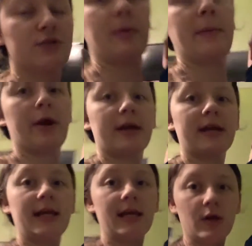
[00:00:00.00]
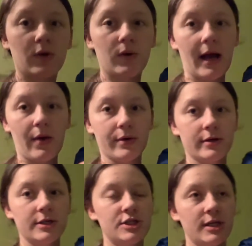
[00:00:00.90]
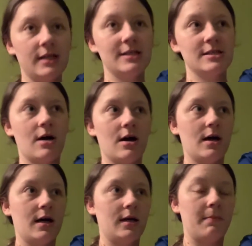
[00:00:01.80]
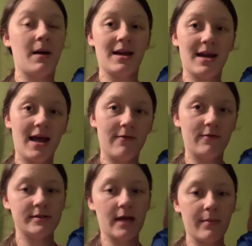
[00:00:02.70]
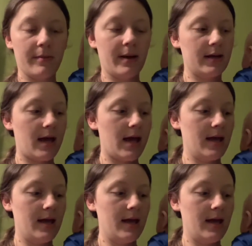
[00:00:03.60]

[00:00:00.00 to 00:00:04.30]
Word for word: from American Eagle. I ordered jeans on Monday for Cyber Monday.